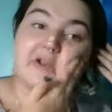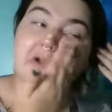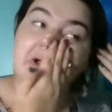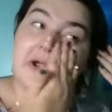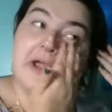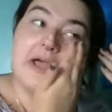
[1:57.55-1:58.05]

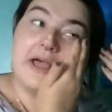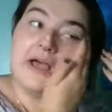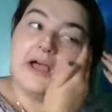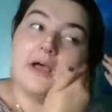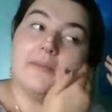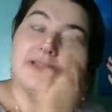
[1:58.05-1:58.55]
It's got
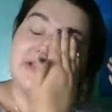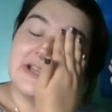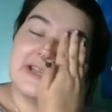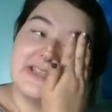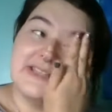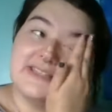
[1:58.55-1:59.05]
a
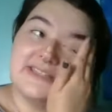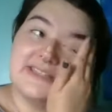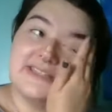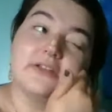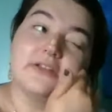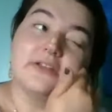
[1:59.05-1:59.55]
concealer built
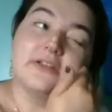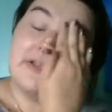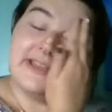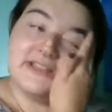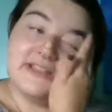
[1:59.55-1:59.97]
into it.